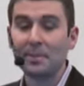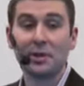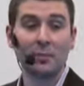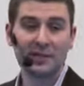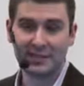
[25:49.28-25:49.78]

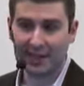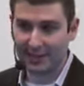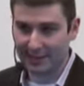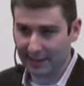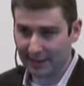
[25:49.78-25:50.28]
Don't be
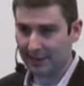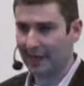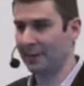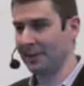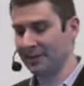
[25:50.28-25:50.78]
salesy.
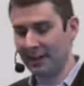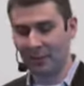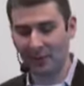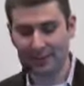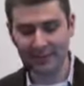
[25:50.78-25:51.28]
I don't think there's any
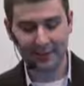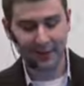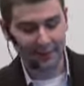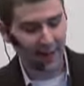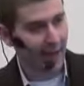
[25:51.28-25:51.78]
more to say
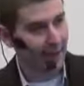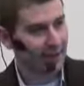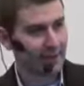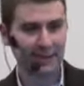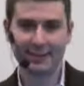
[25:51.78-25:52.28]
about that.
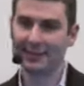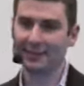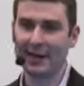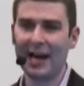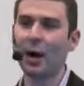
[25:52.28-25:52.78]
This is
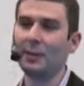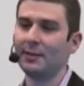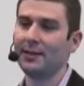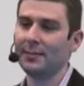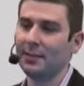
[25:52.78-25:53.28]
about
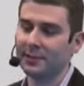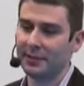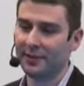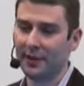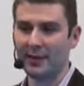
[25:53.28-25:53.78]
helping people
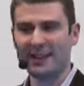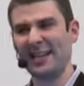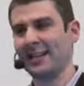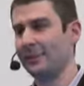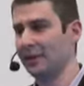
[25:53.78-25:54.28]
so far and
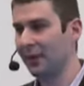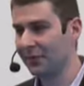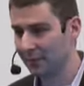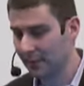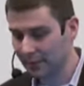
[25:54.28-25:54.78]
getting them
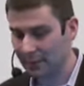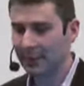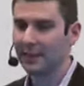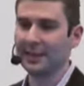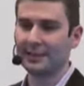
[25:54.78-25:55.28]
comfortable.
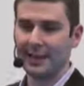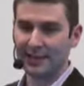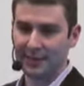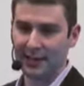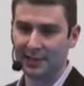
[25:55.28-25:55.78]
The
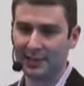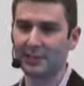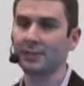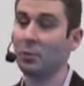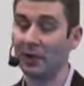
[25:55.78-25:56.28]
sales pitch,
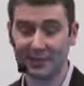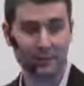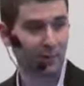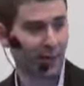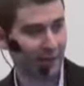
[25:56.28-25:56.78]
while
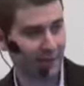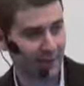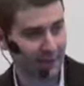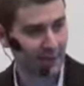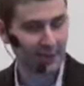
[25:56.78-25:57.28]
still
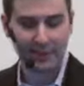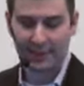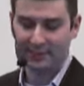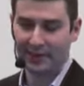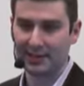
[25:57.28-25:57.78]
relevant,
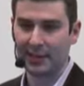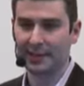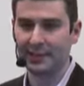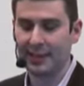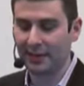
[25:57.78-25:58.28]
is much
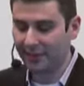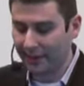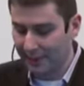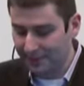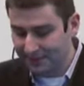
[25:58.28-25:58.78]
later down the
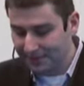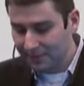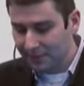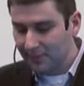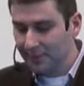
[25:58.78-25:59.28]
funnel.
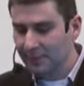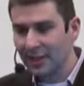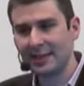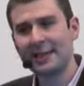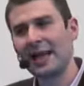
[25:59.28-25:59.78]

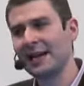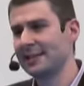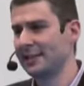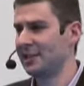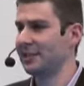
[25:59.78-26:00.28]
And then
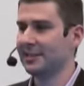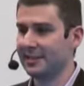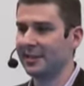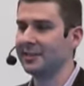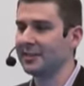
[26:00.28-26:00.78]
lastly, just
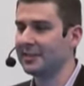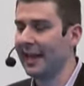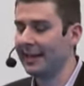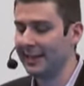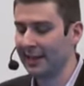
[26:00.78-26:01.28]
this
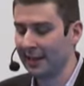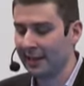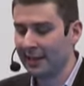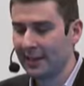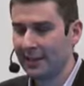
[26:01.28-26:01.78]
understanding
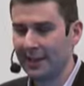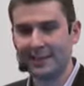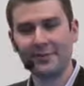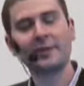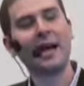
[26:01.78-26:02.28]
that
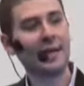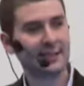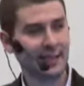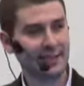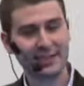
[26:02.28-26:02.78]
different
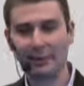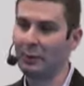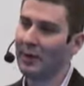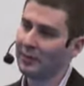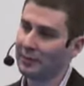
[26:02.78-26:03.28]
assets, and we
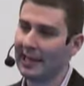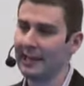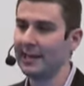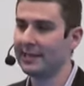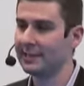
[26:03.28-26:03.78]
went through
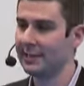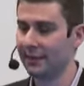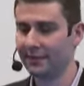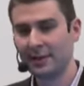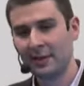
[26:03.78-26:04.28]
that list
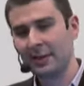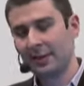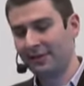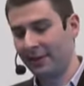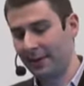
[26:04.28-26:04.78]
of
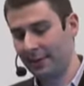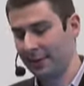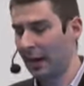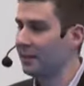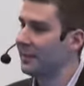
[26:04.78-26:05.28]
the funnel
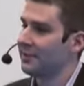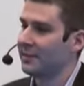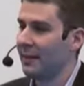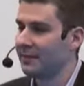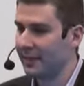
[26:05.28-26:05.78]
and all the
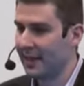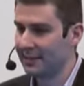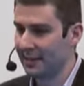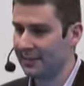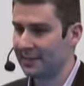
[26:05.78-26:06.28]
different types of
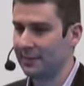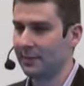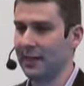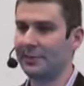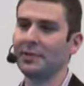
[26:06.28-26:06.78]
assets,
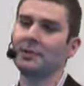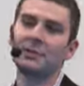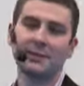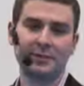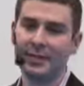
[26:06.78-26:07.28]
they produce
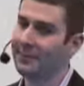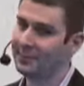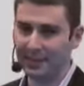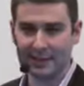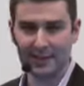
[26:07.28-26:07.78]
different
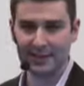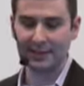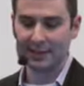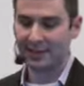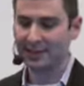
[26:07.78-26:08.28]
types of
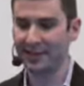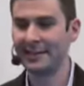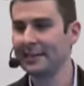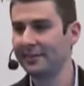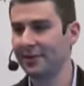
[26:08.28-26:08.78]
leads. So you
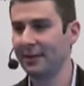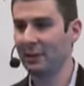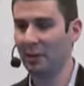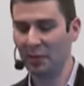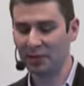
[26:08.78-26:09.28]
need to figure
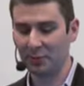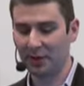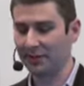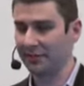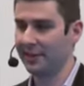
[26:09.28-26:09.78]
out what works
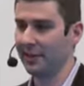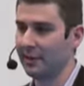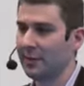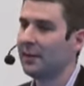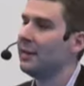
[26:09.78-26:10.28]
well for you
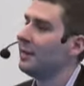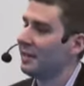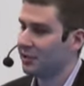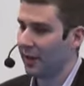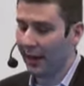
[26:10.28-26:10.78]

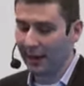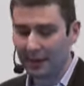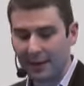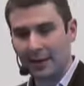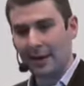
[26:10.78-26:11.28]
and try it.
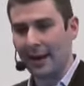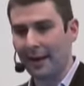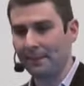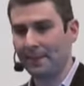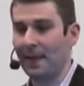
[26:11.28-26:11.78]

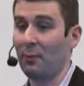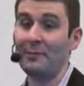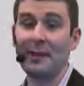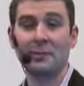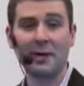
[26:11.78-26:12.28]
A
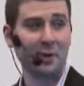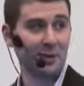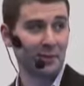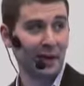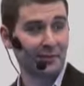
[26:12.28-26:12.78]
white paper may
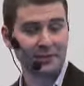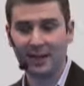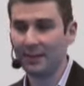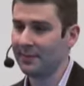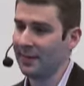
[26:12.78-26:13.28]
work great for
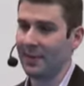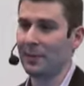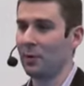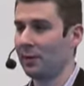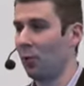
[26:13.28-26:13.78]
some, it may
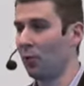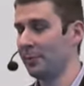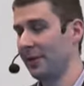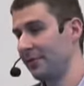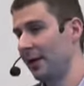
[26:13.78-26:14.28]
work
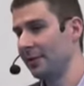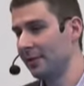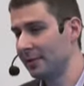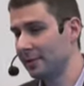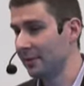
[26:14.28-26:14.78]
horribly for
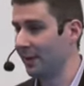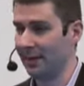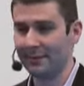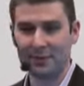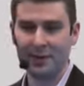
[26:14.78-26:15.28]
others,
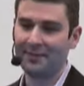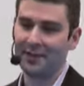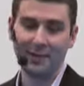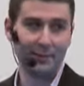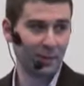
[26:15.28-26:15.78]
but an
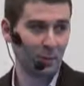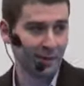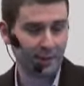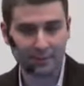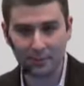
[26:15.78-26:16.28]
infographic may be
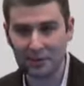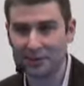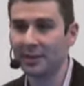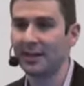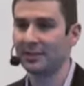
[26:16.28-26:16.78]
what your
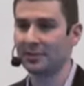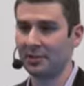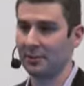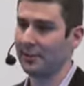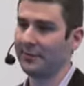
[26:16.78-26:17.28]

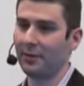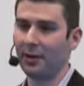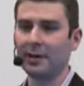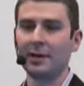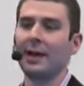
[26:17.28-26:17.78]
customers are looking
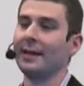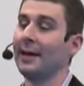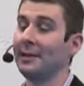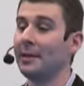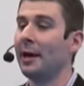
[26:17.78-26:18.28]
for.
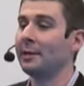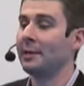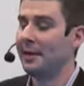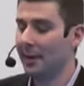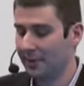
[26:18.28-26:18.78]
Again, you're not
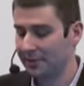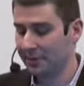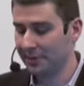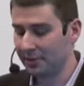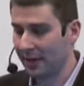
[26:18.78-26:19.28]
going to know
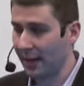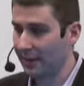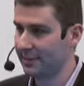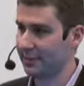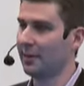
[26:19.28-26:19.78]
until you
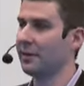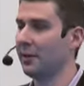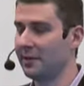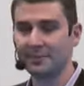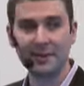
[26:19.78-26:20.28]
try. So our
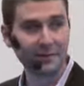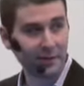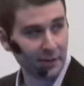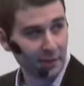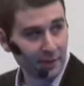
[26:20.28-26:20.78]
encouragement for
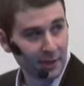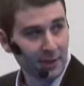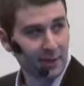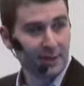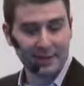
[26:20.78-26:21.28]
you
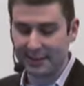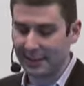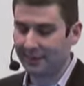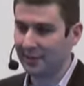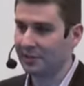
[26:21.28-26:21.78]
is to
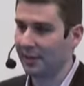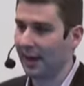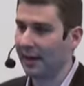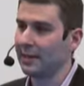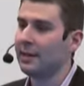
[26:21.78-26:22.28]
give it a
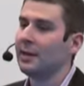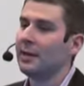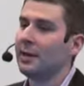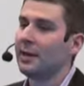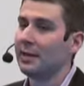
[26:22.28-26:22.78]
try
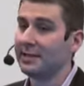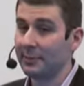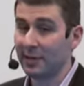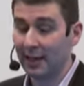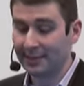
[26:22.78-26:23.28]
and
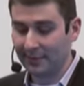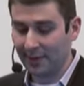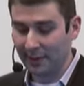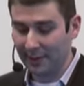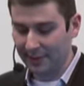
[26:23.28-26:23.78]
see what content
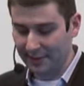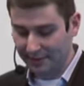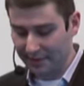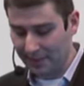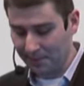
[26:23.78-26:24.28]
marketing can do
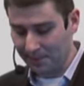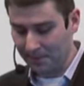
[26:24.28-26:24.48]
for you.